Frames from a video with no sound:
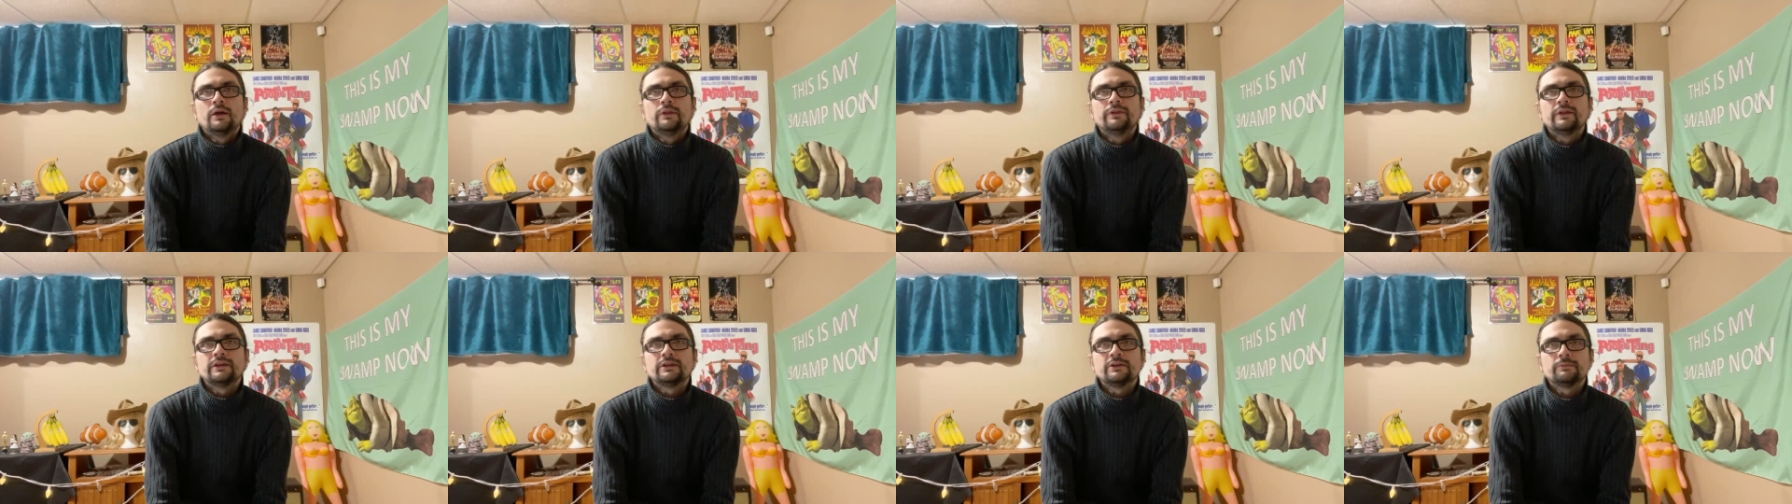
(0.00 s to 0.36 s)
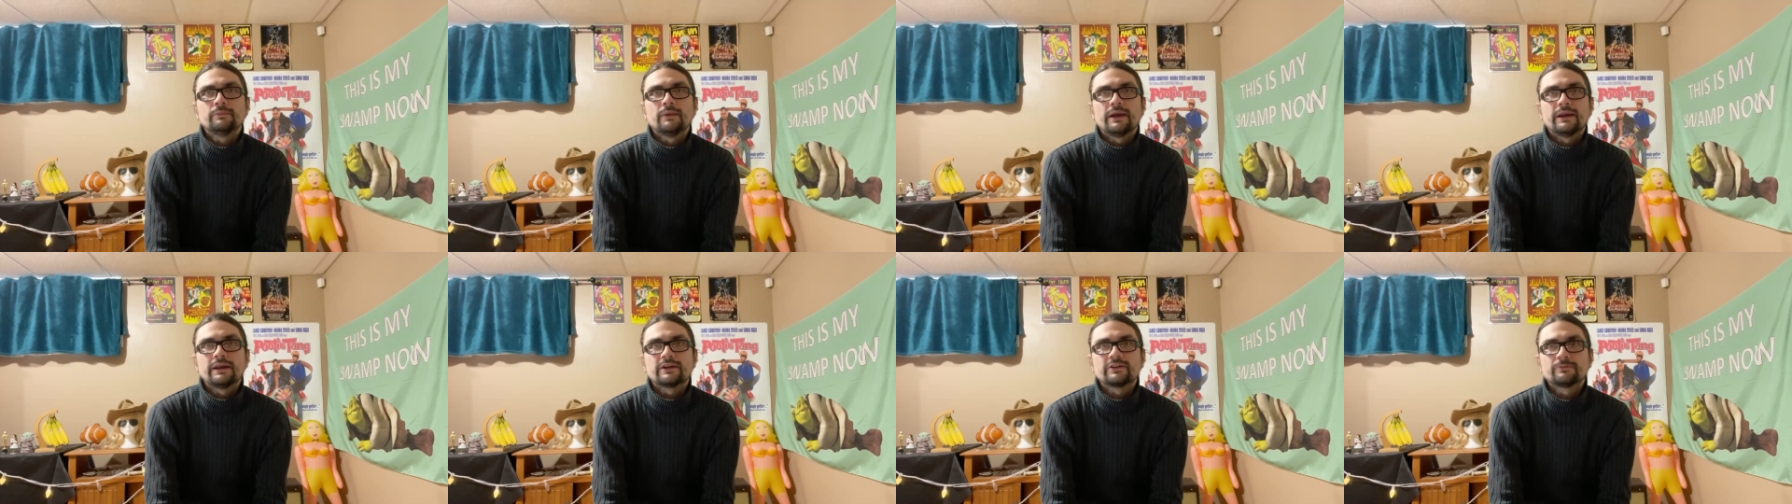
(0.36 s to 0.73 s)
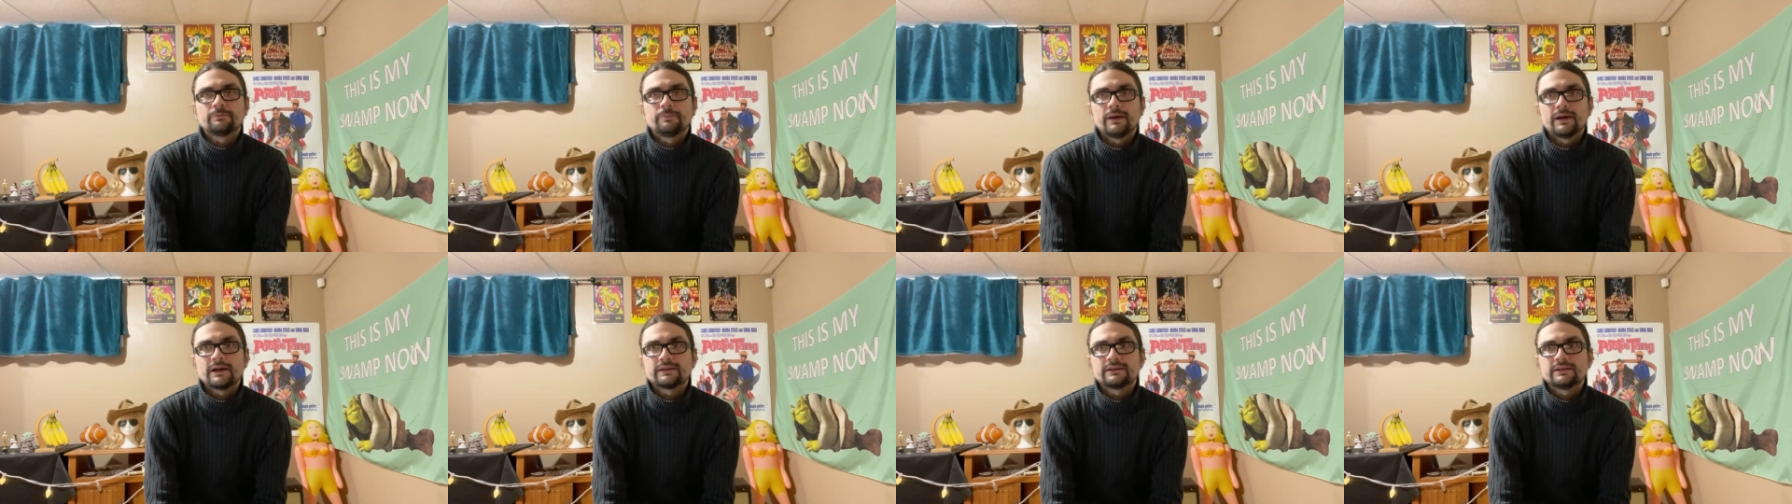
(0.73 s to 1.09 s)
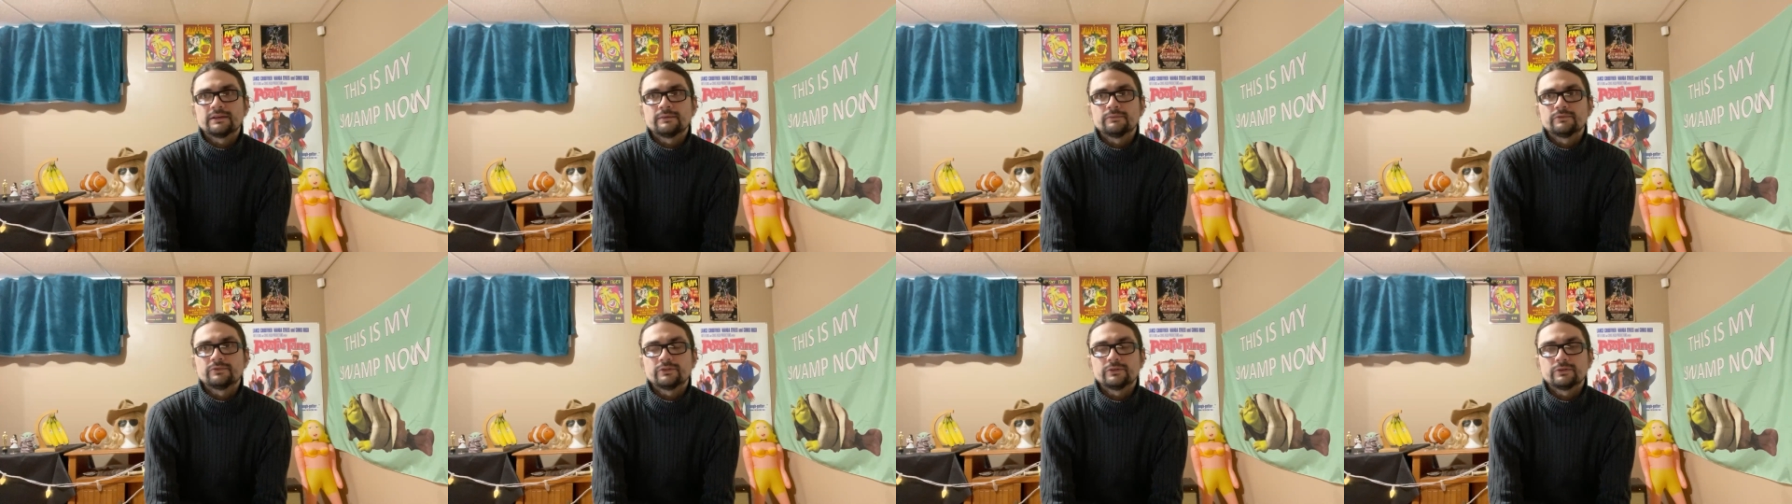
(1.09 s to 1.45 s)
you might expect
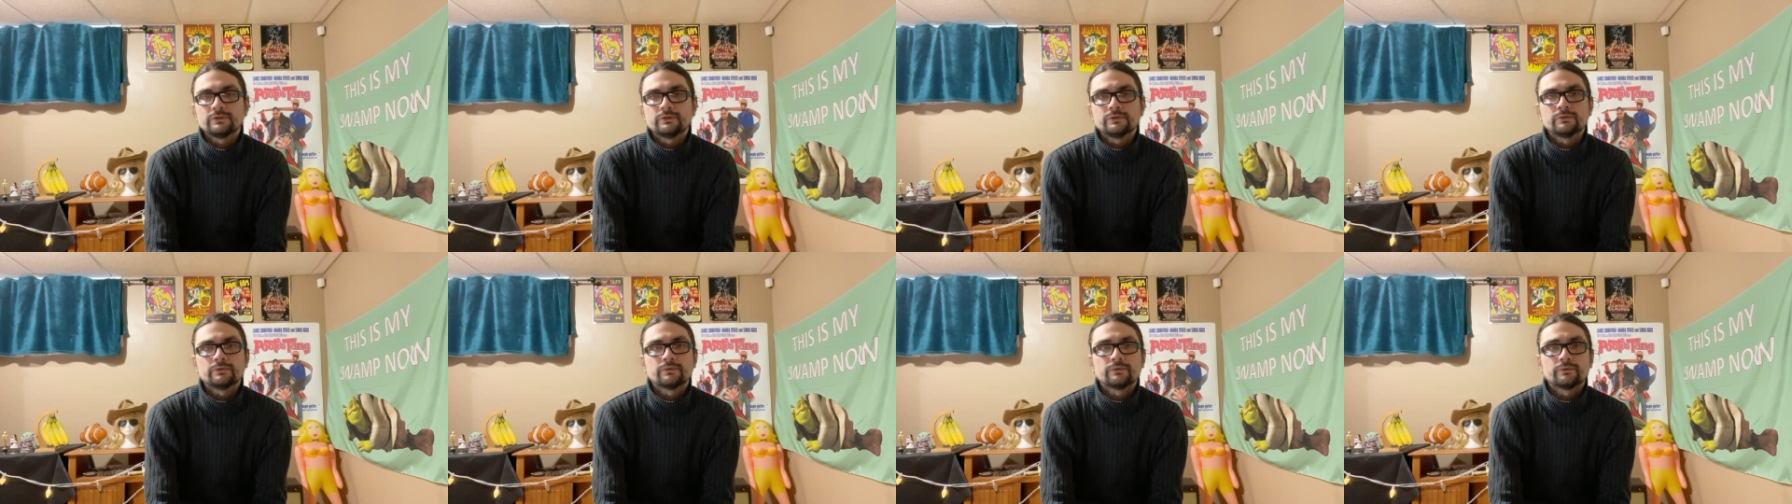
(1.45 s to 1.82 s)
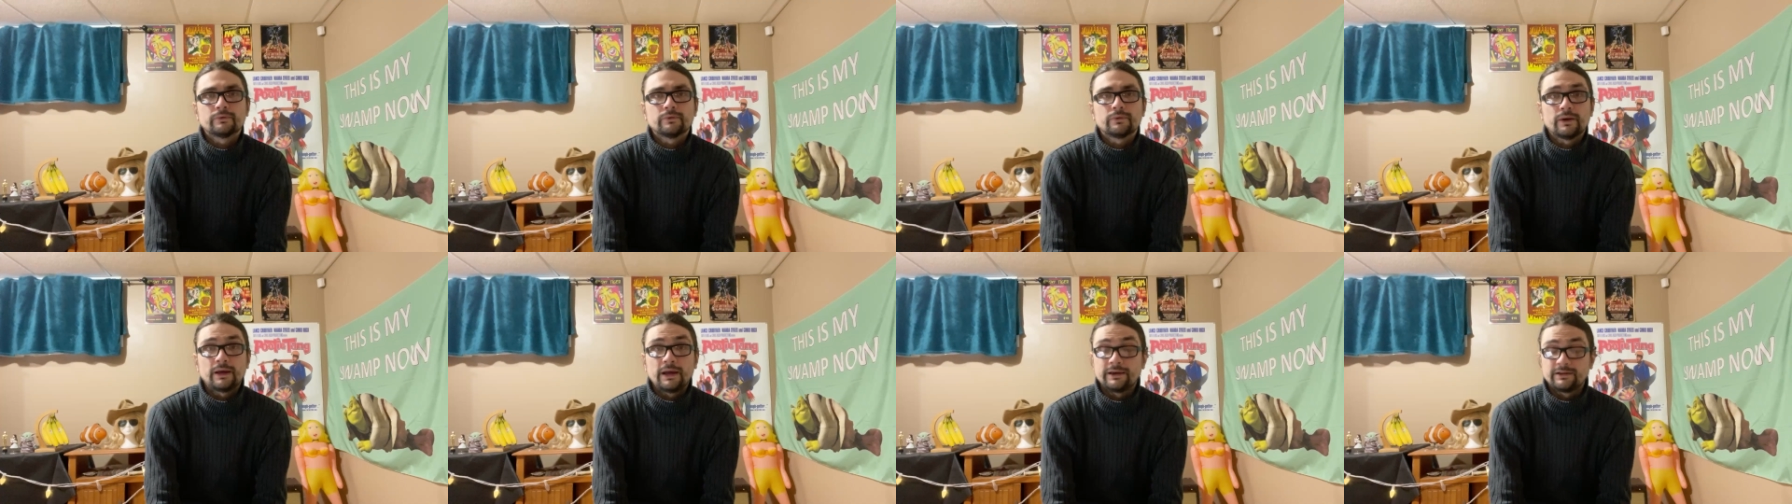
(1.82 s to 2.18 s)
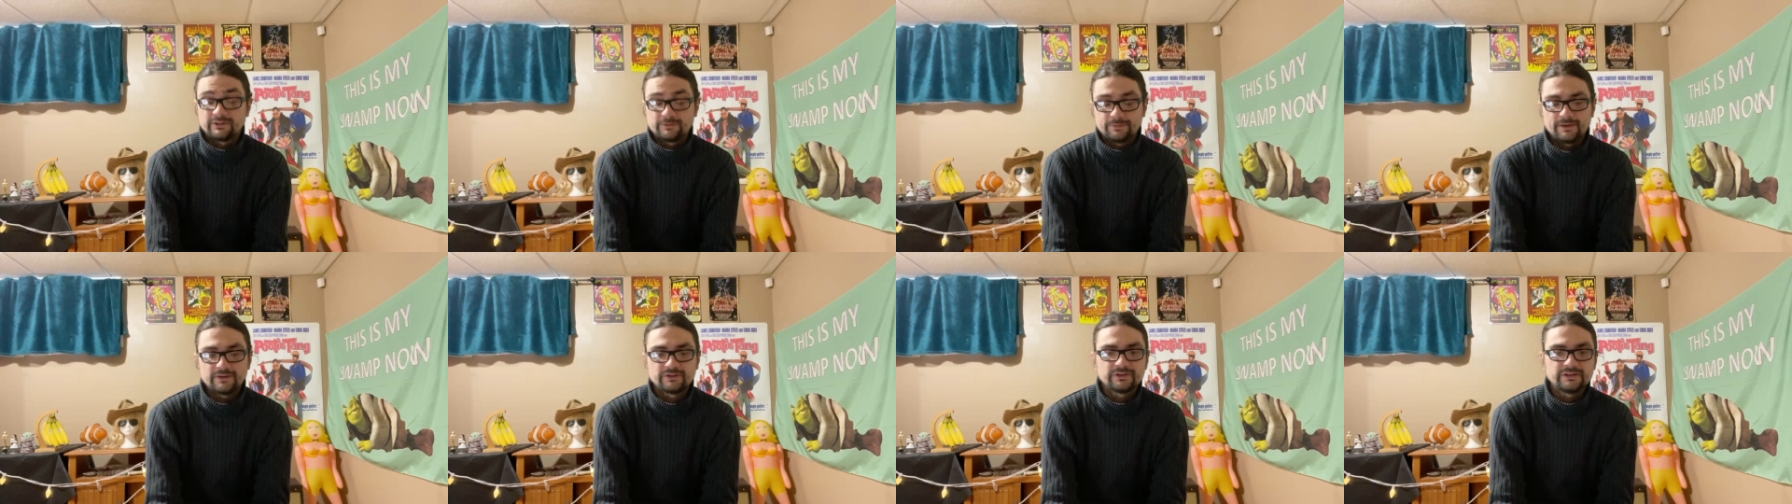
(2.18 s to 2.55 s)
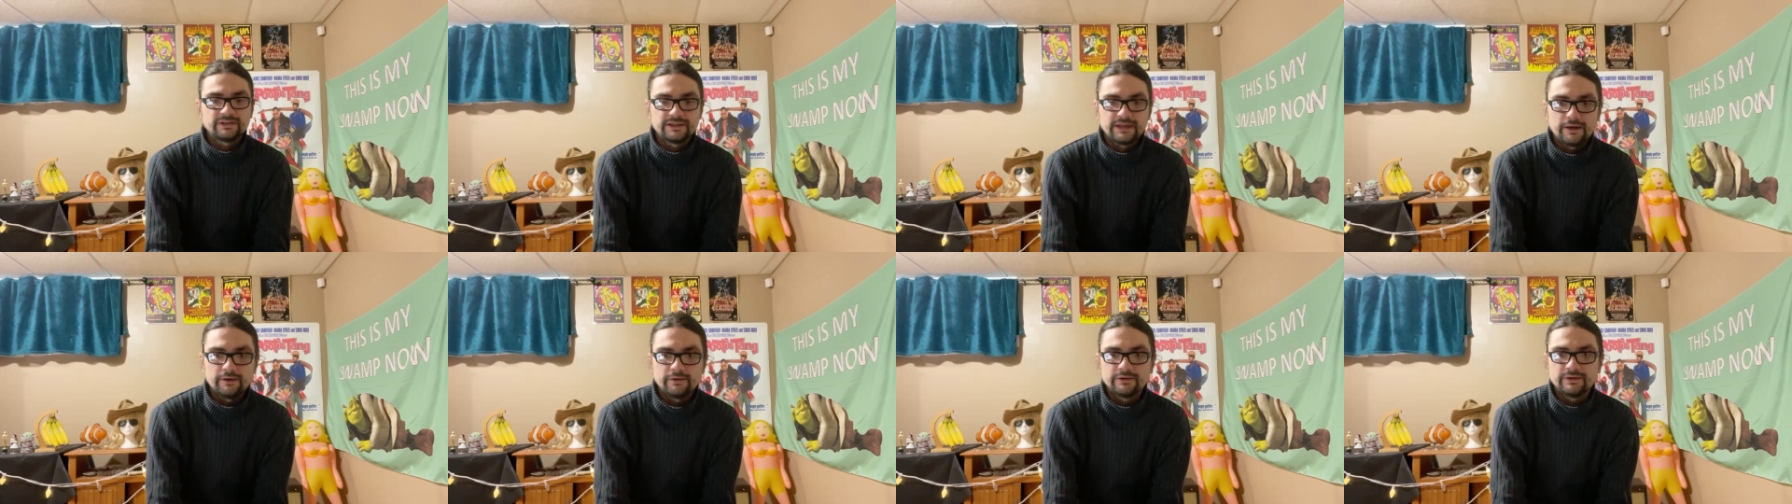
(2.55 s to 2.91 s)
them to, especially
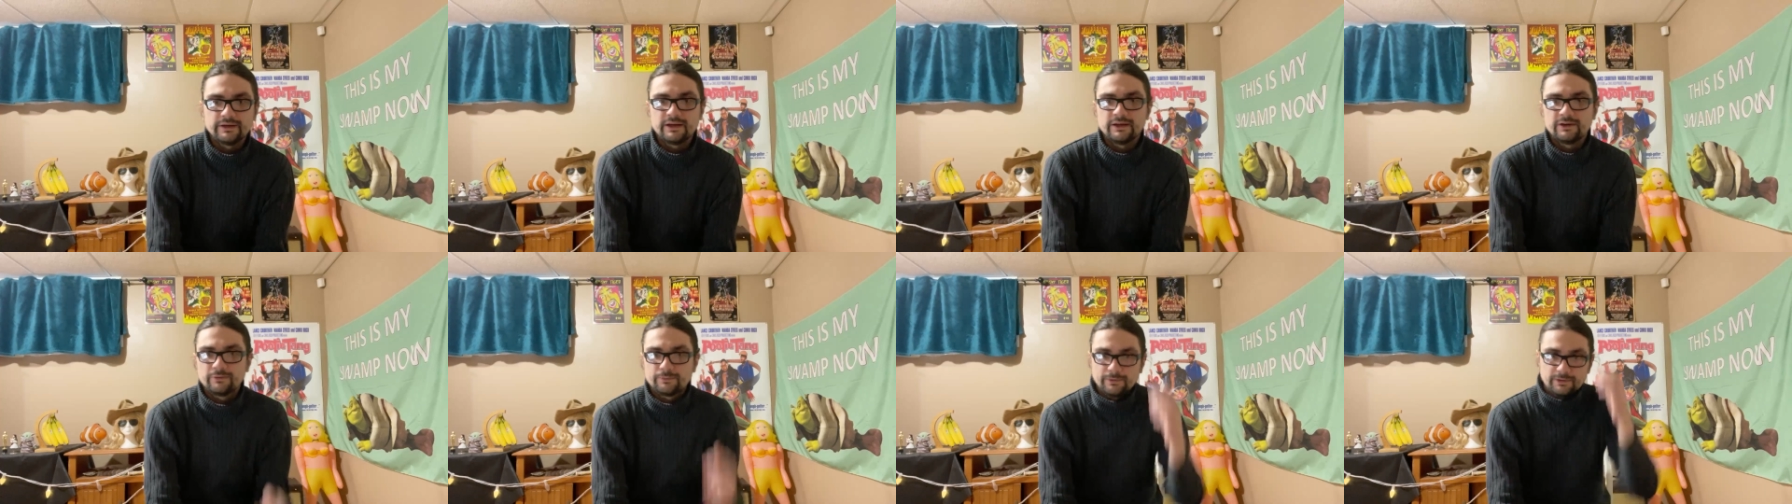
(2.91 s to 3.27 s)
nowadays.